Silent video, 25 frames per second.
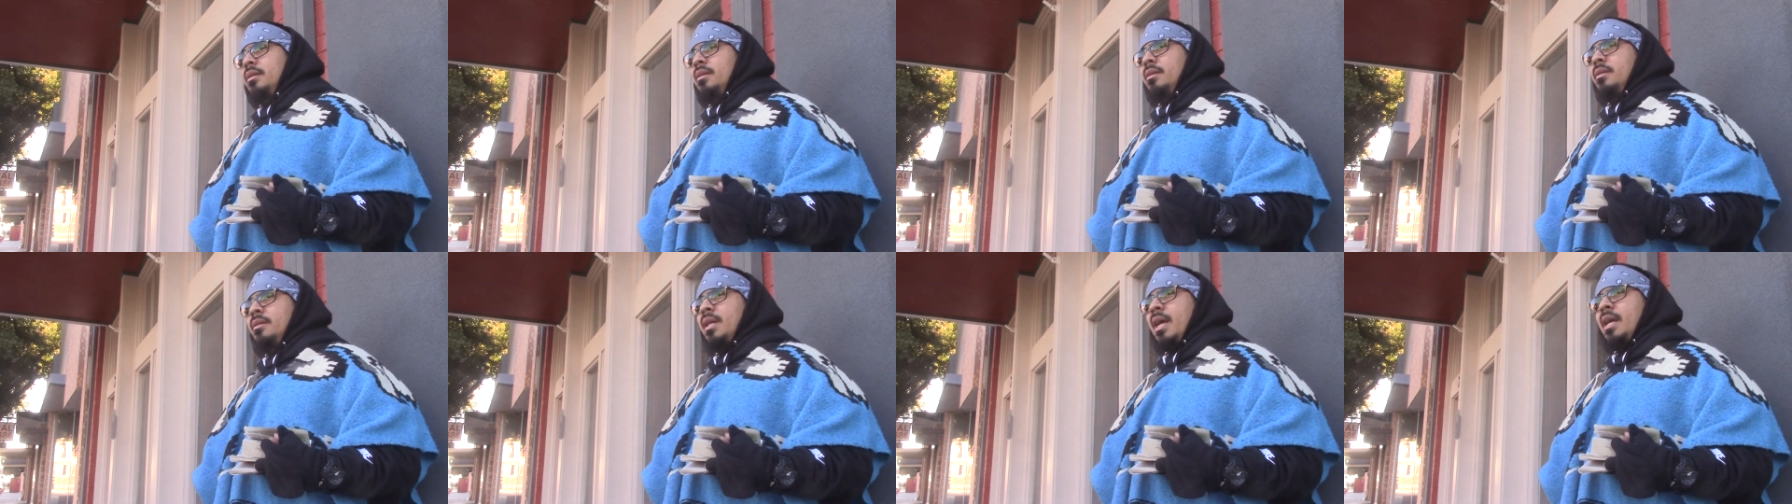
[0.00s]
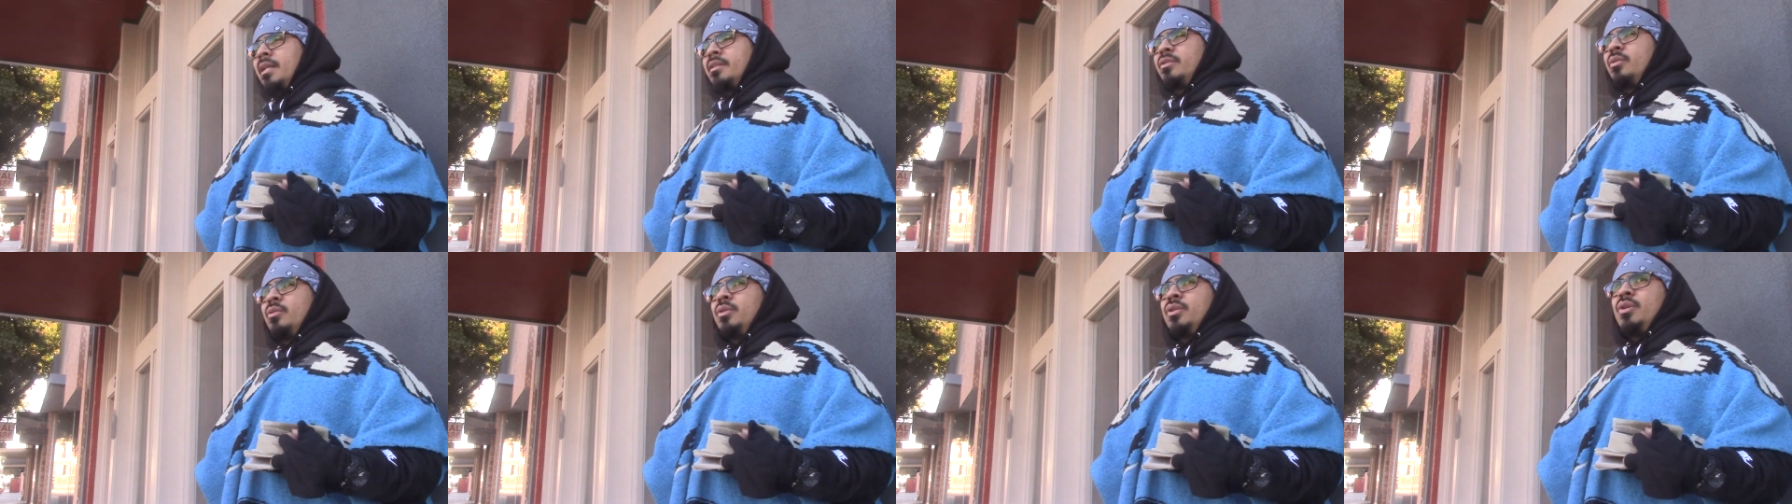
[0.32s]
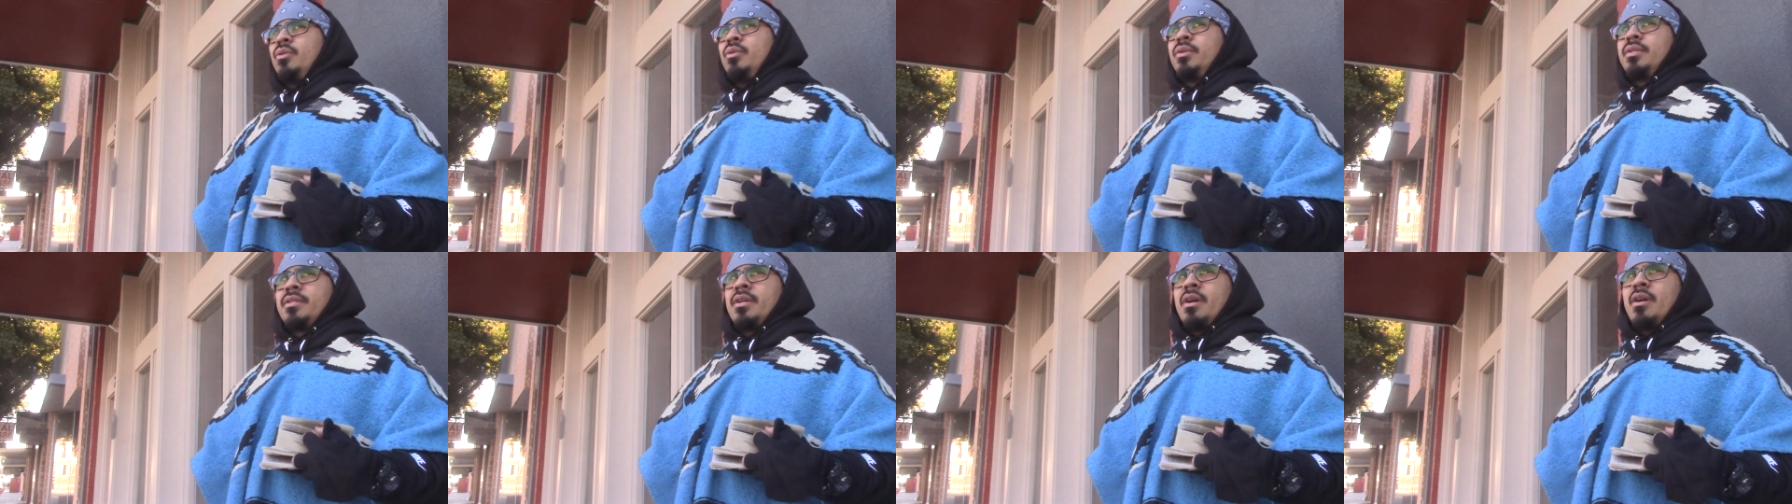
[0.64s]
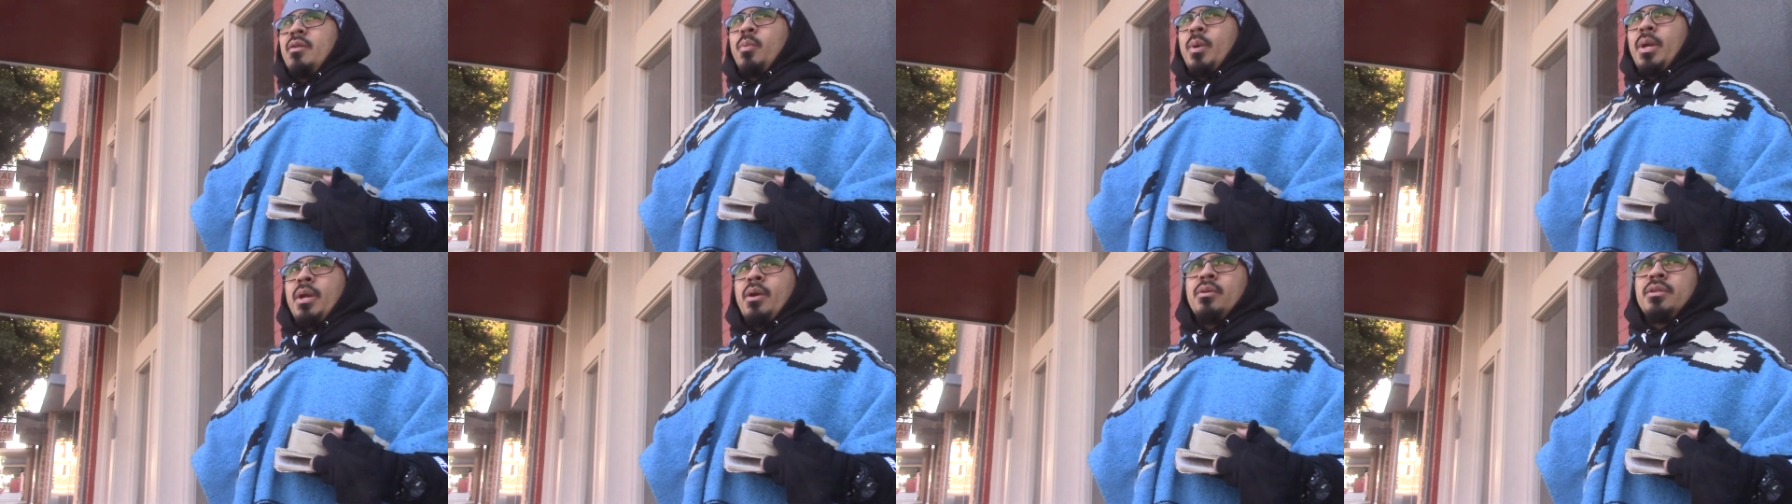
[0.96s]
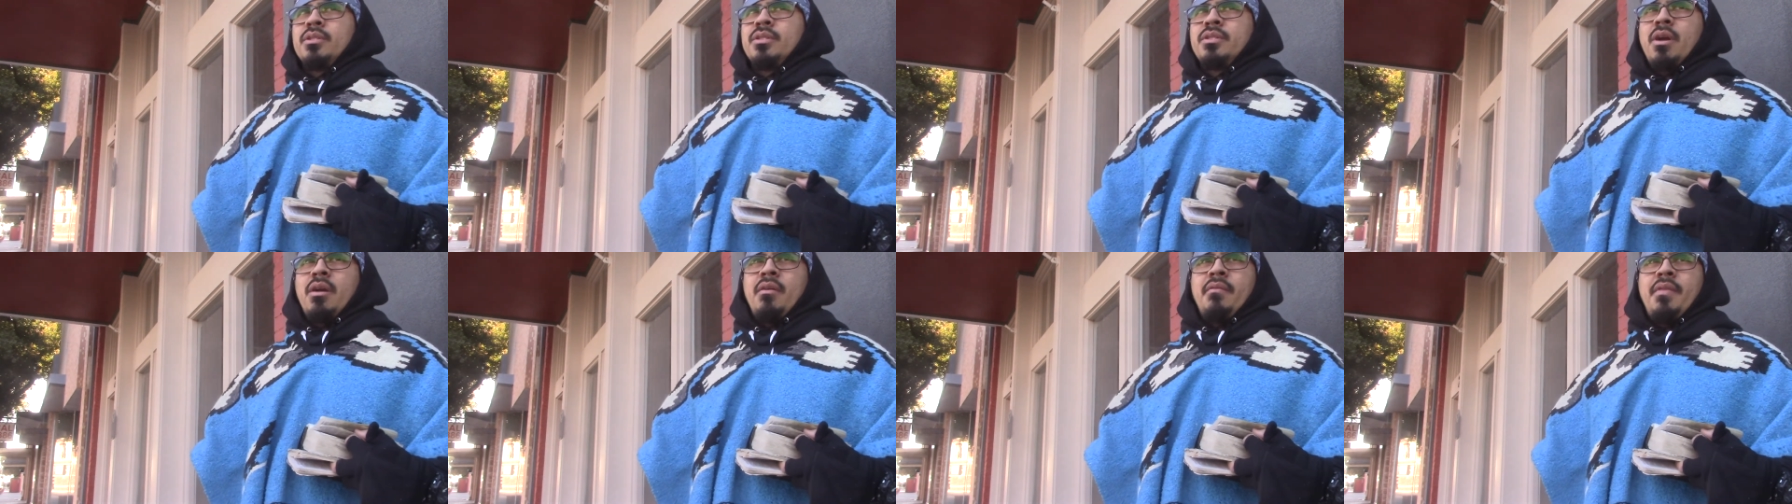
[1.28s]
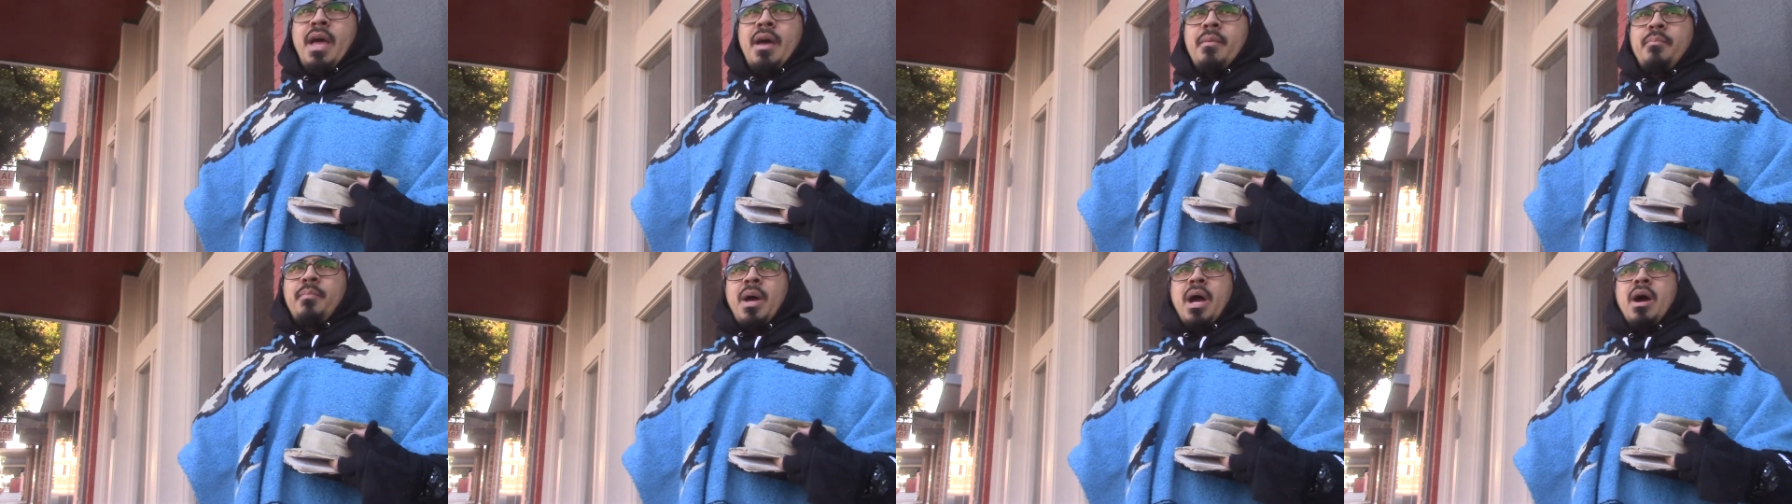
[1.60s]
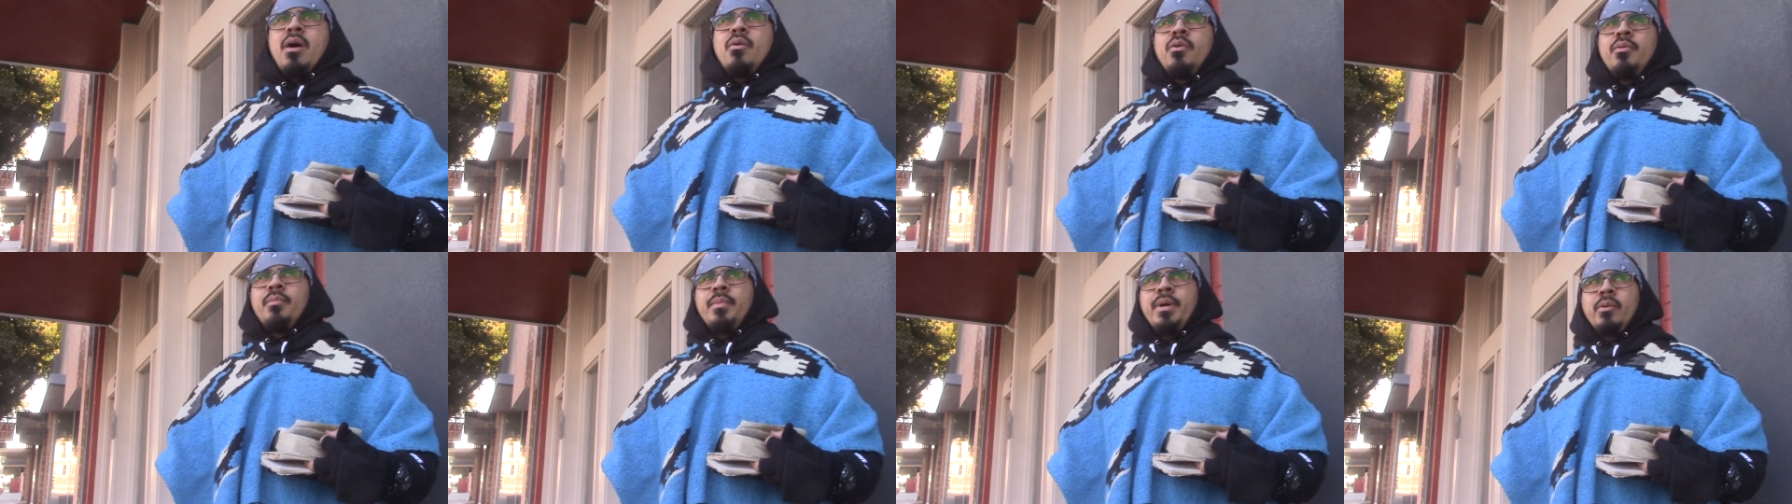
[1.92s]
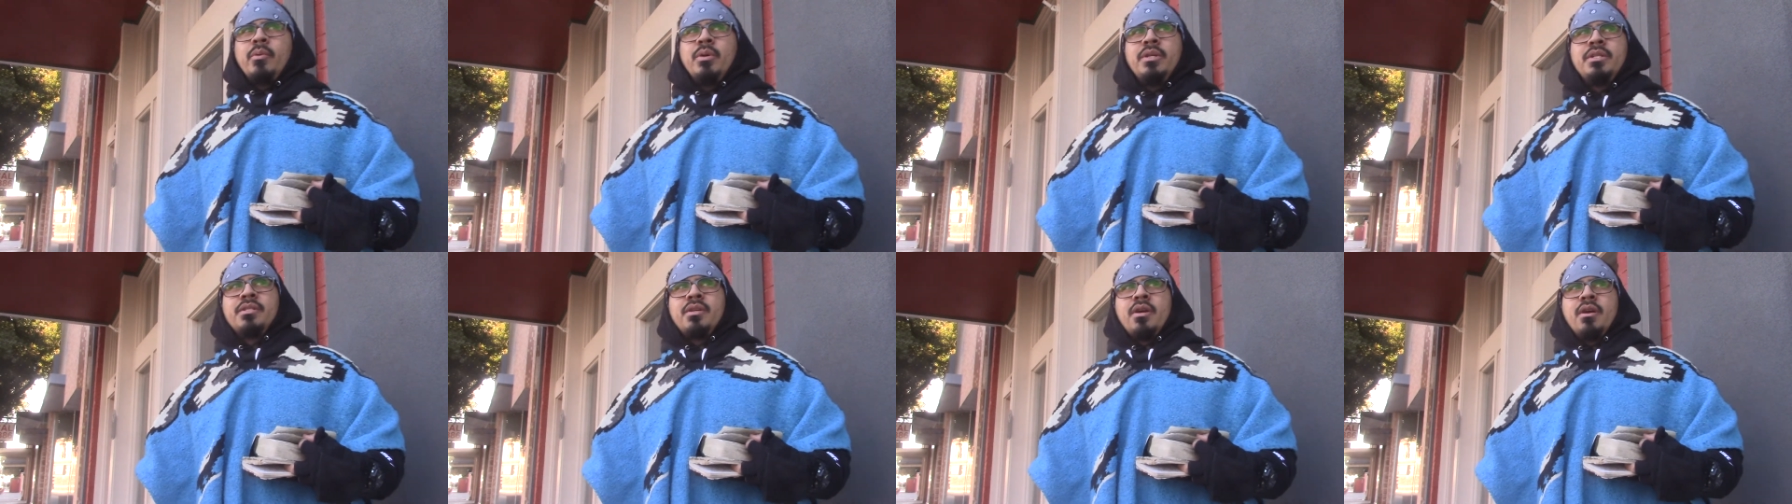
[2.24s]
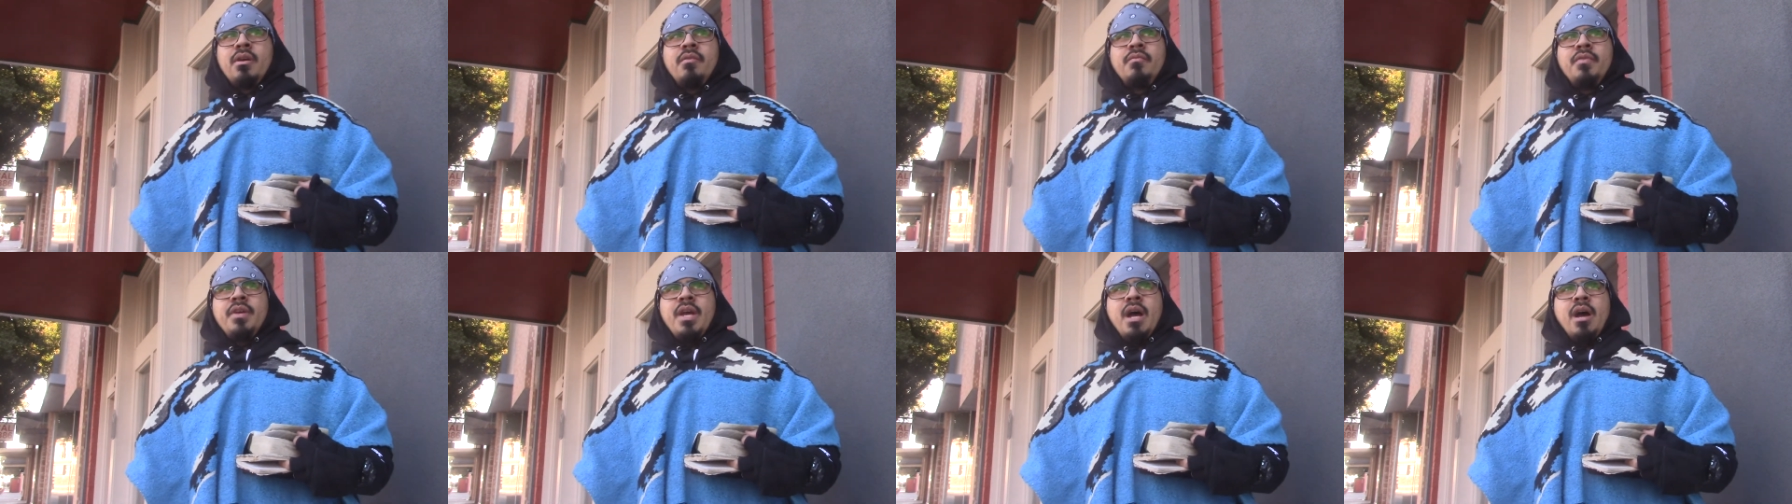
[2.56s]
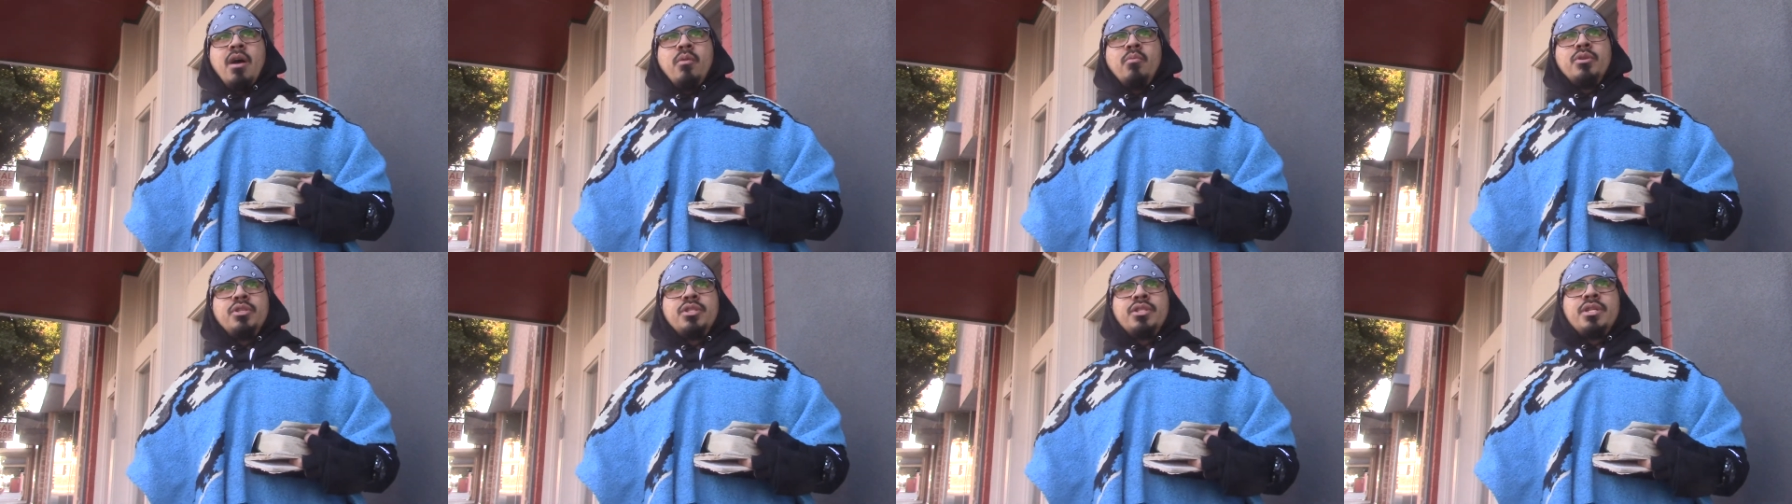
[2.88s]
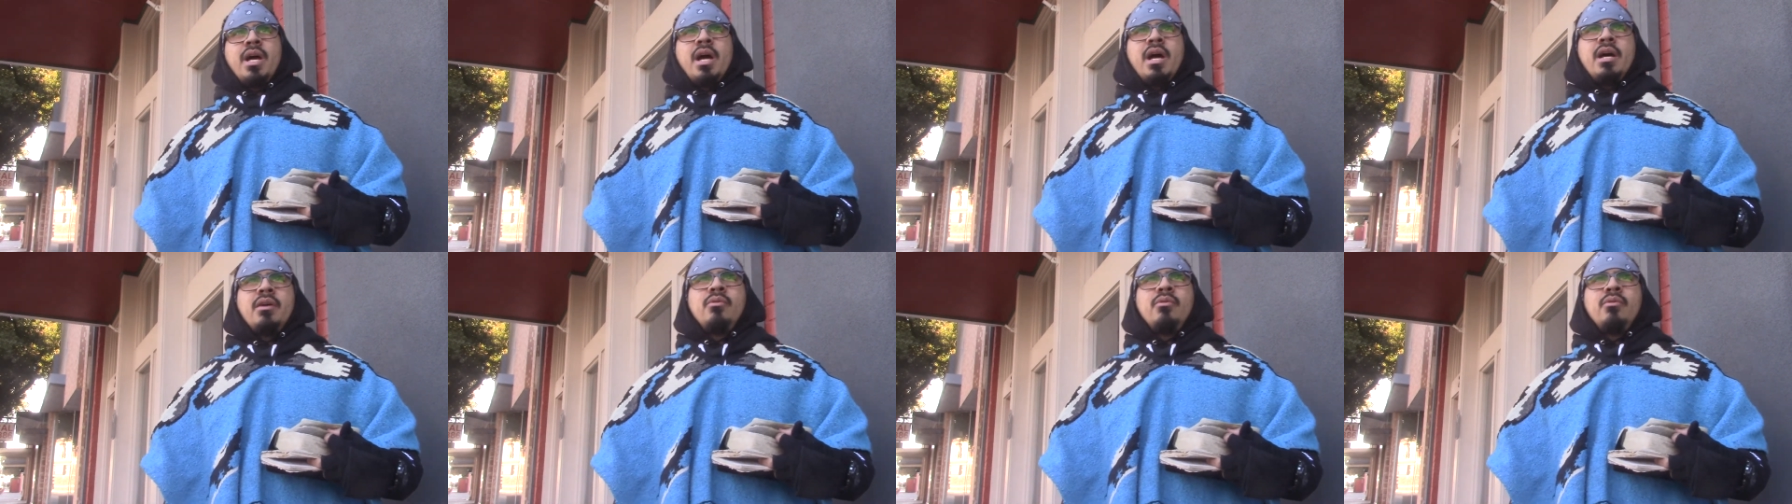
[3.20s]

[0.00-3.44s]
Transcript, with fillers: That's who you serve. We don't serve that power, man. We serve Yahweh Shai,